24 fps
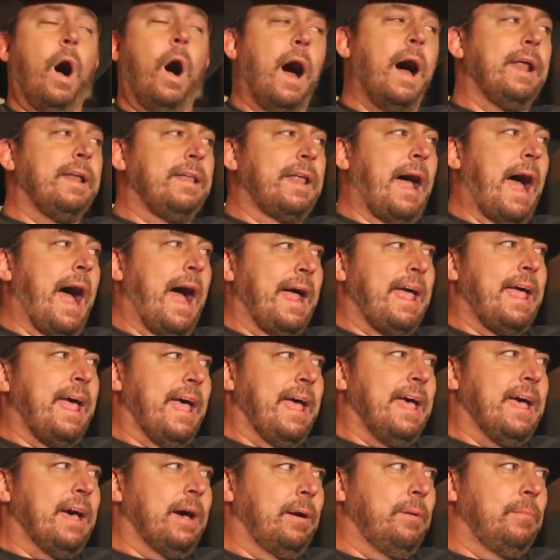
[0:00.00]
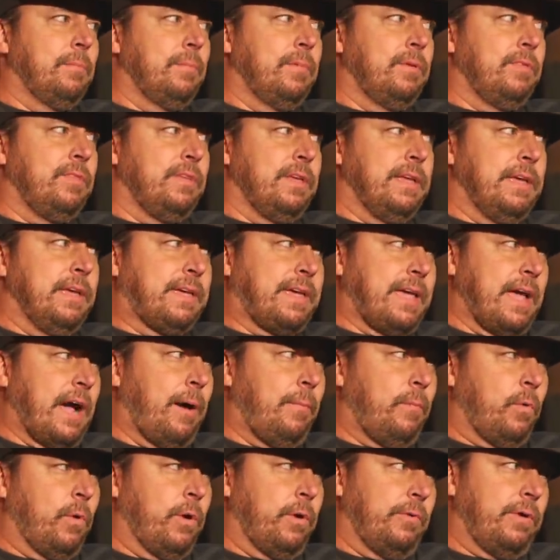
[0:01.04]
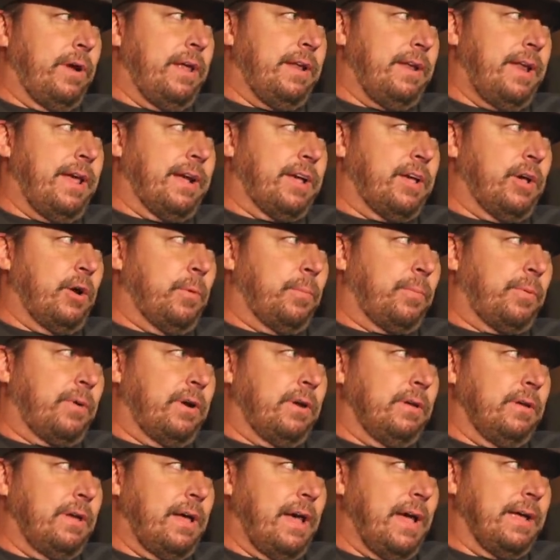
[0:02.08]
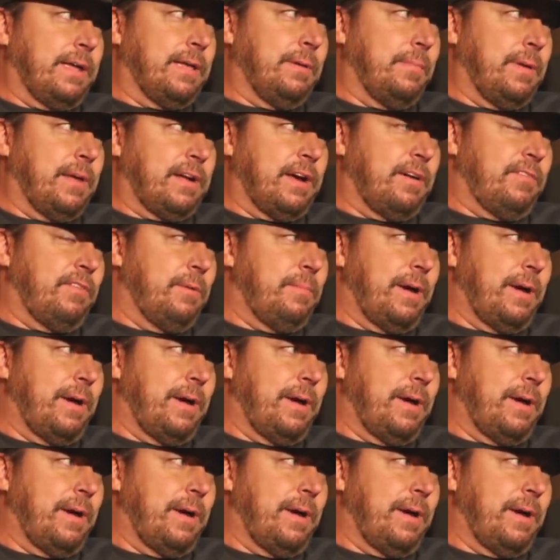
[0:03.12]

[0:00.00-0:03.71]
one, I am the cowboy redneck Oprah. I can make